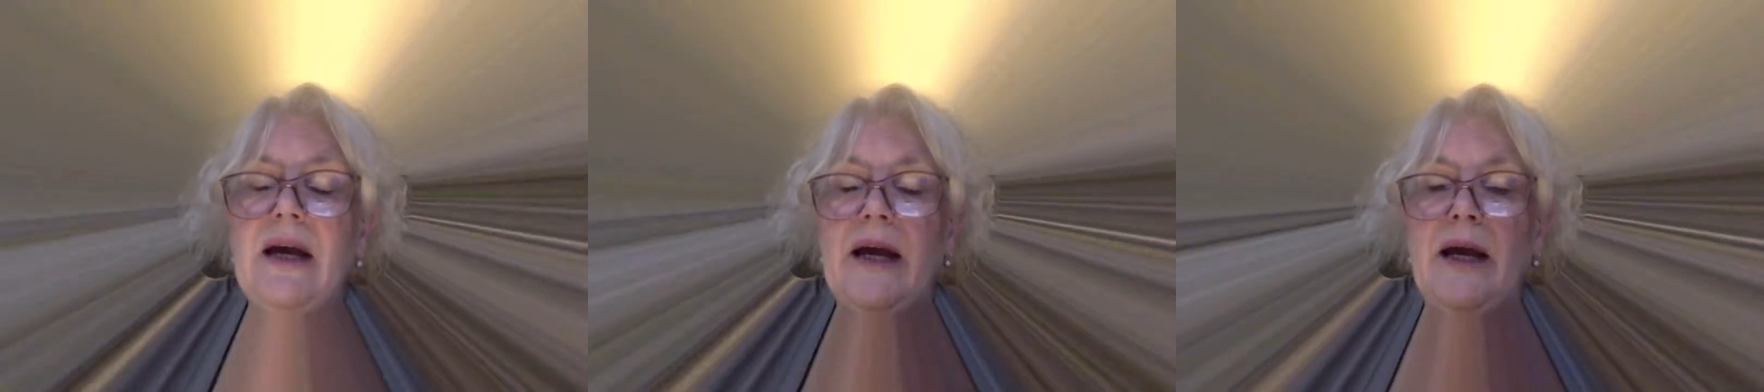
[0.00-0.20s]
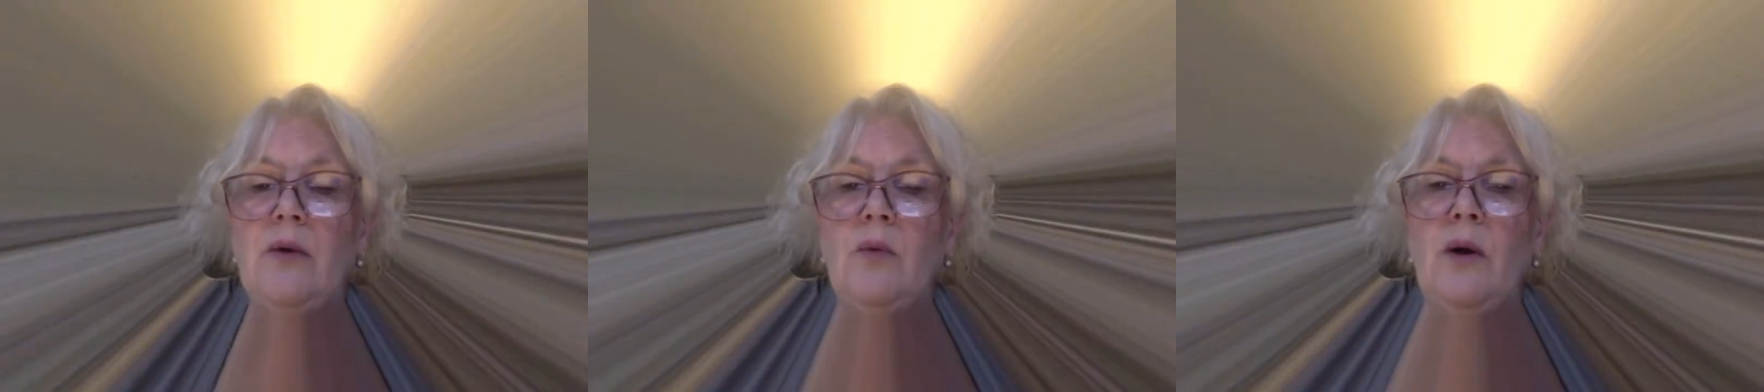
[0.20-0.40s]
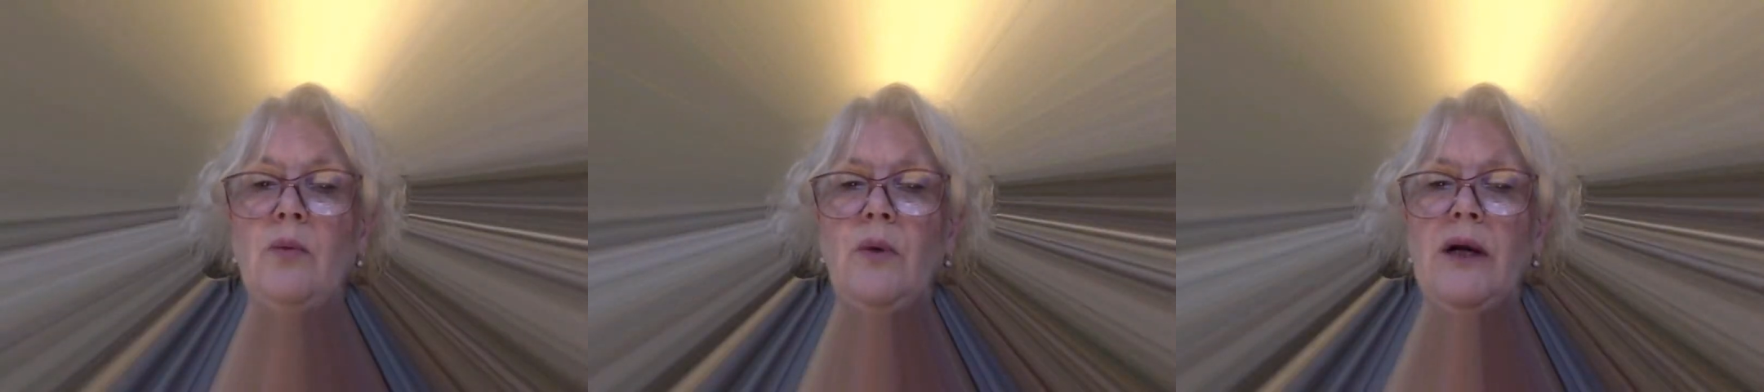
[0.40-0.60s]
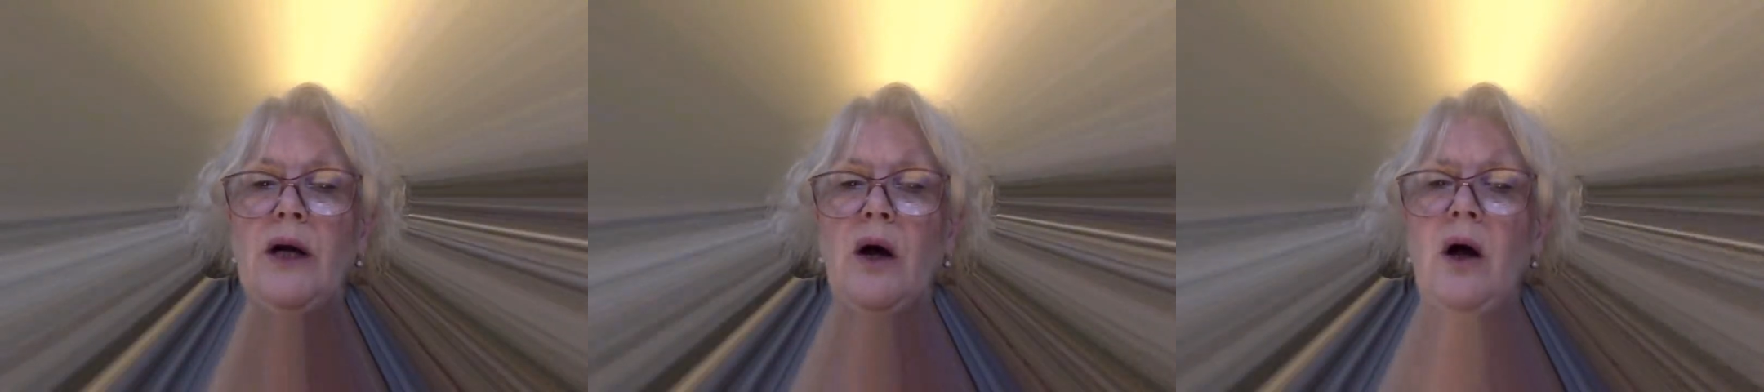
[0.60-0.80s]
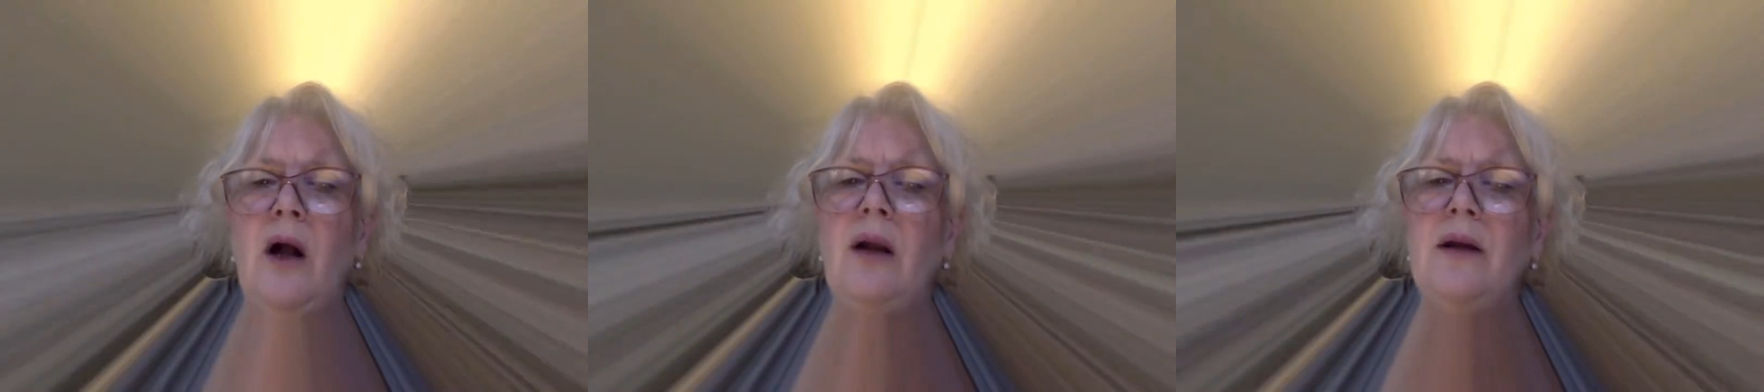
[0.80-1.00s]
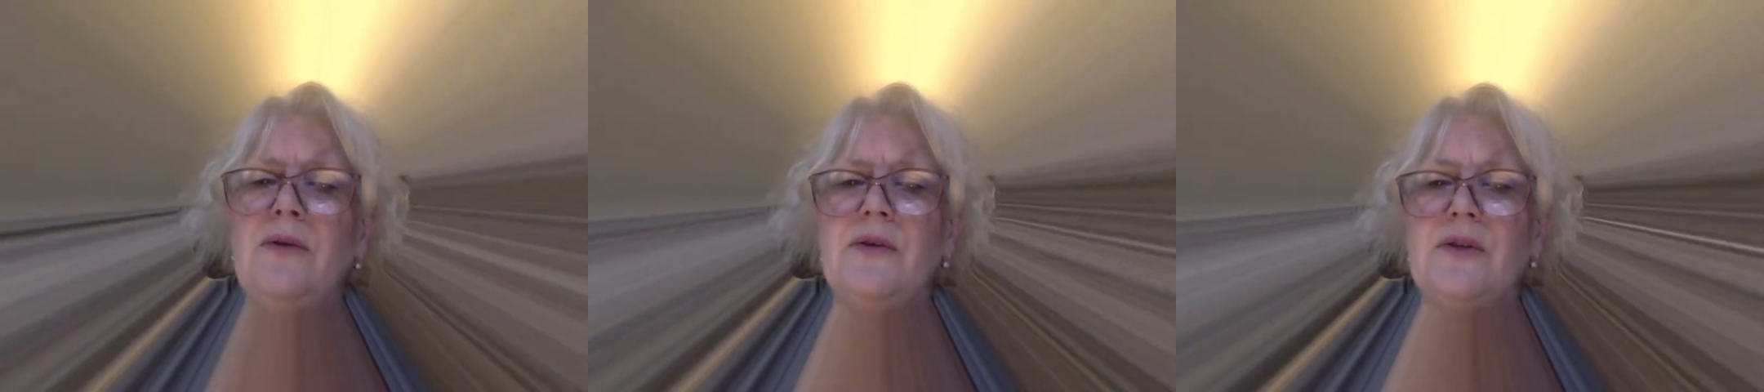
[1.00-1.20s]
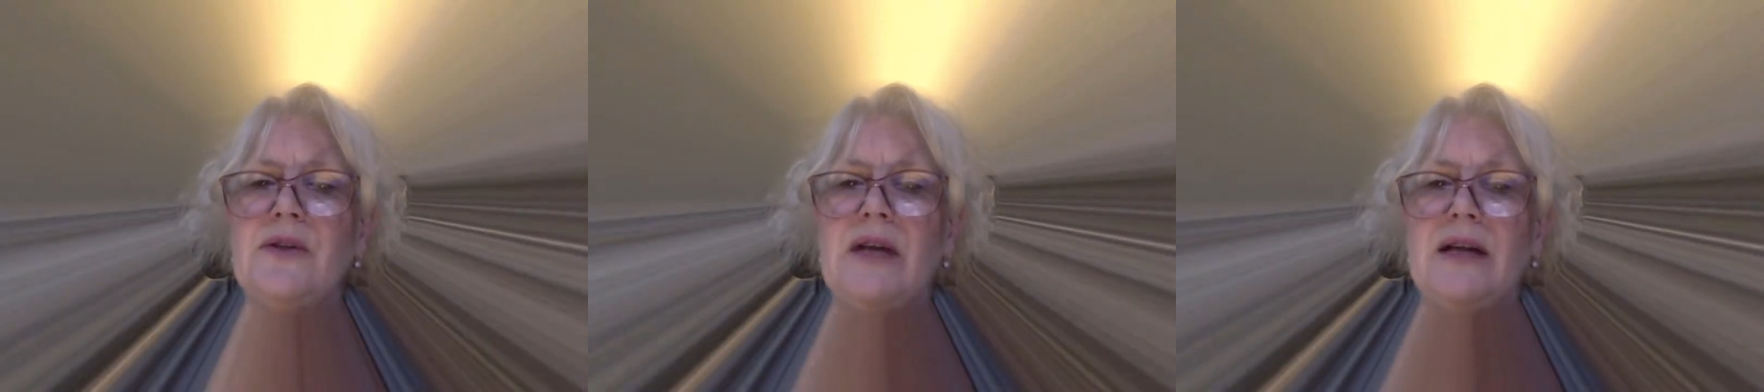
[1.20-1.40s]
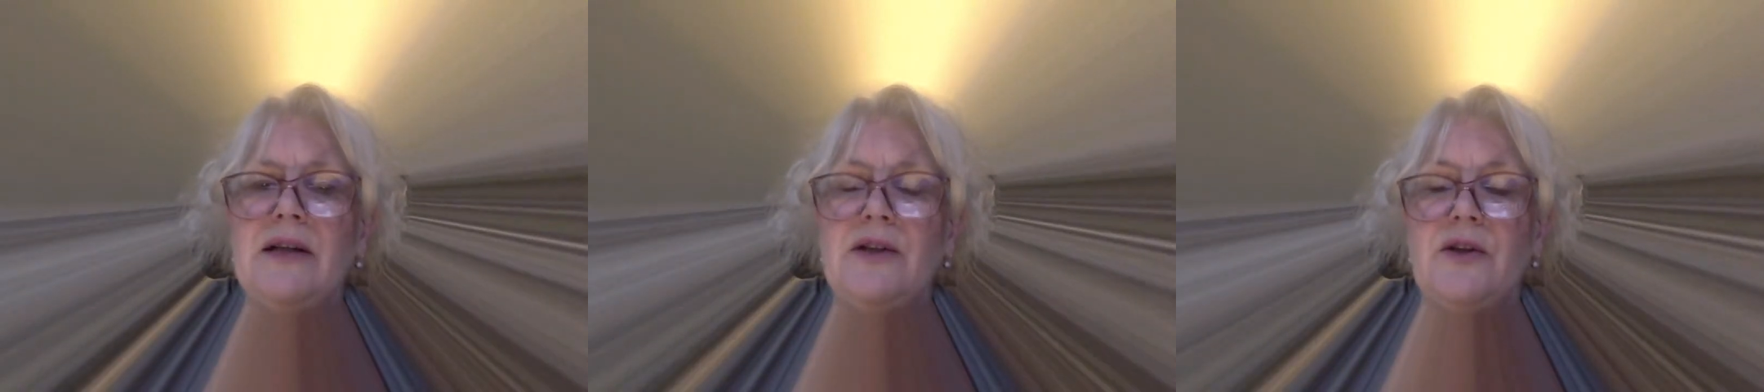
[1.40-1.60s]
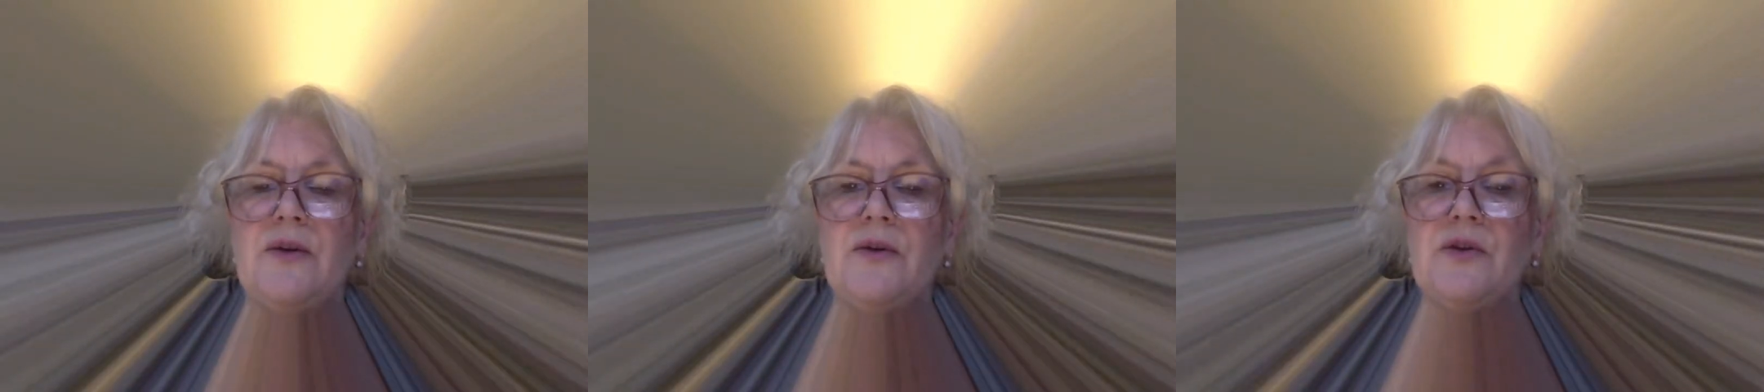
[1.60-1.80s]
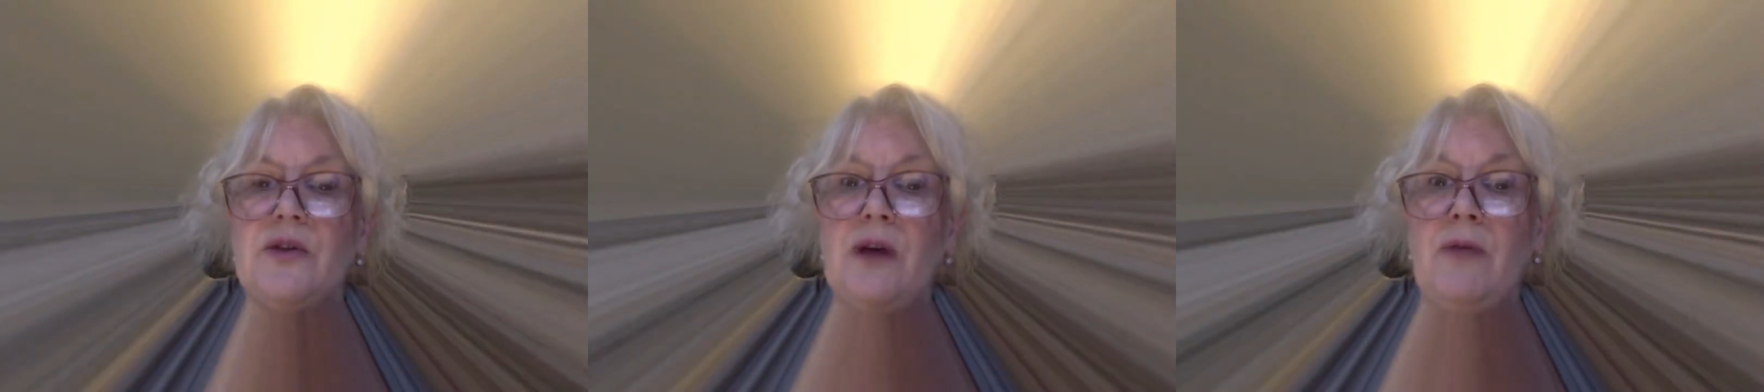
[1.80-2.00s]
And when we all understand each
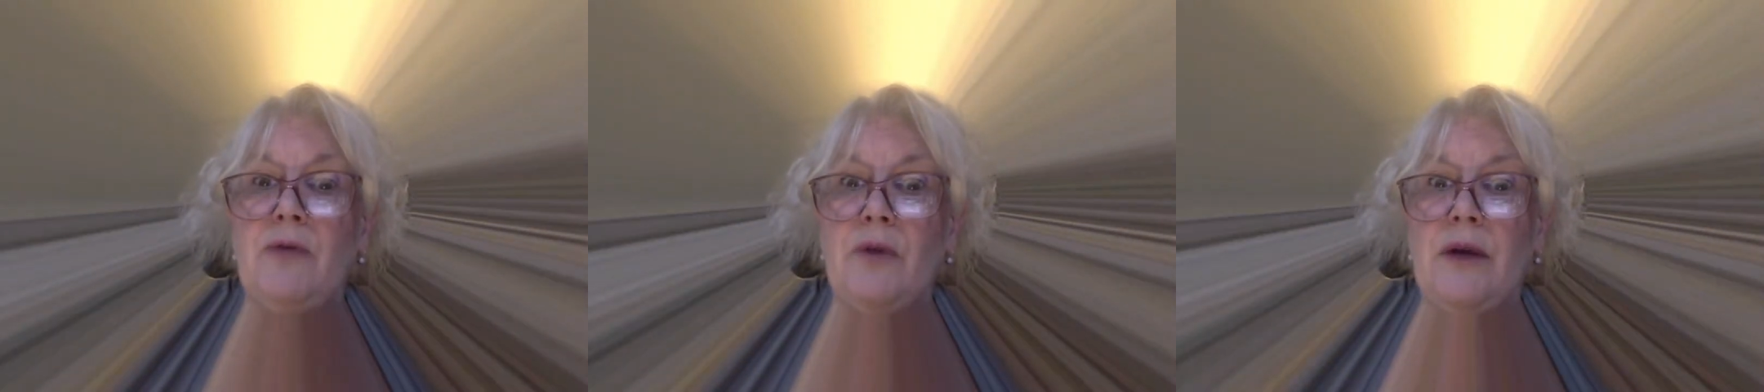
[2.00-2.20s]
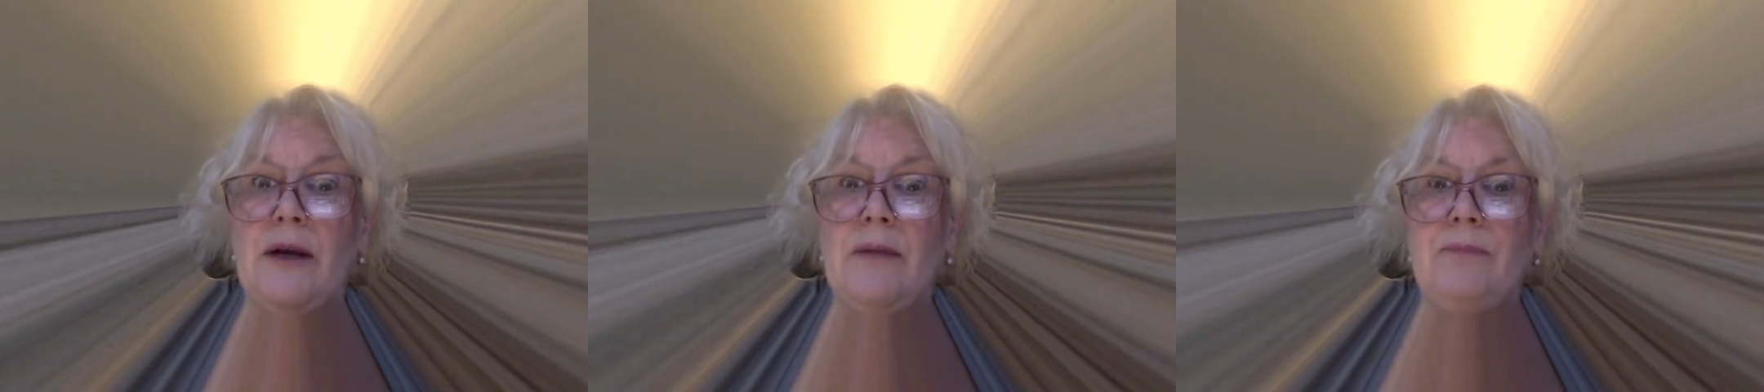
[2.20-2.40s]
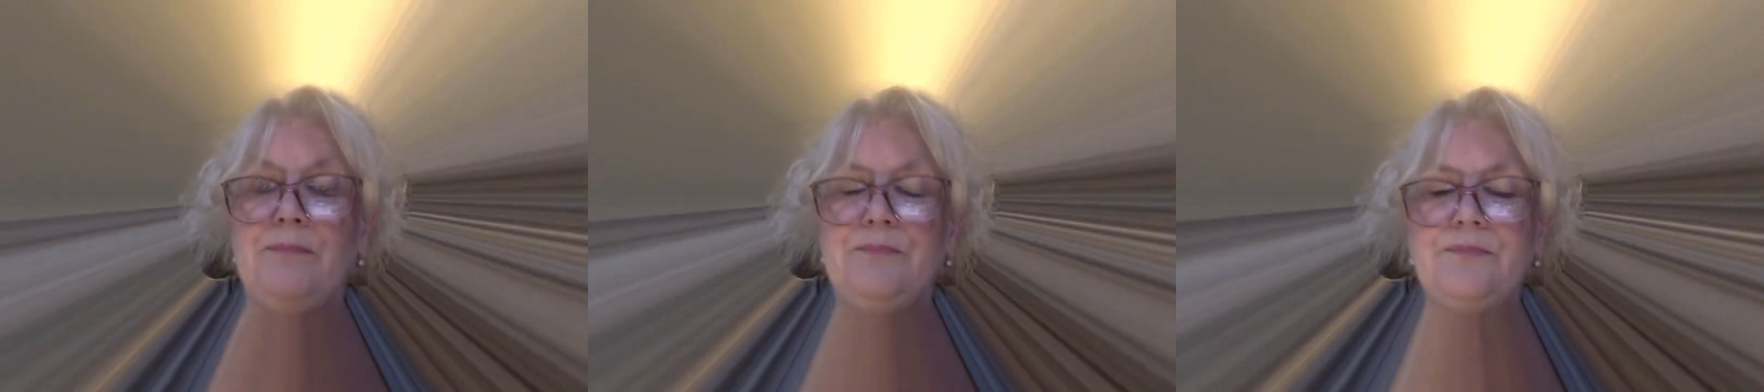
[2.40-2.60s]
other's suffering,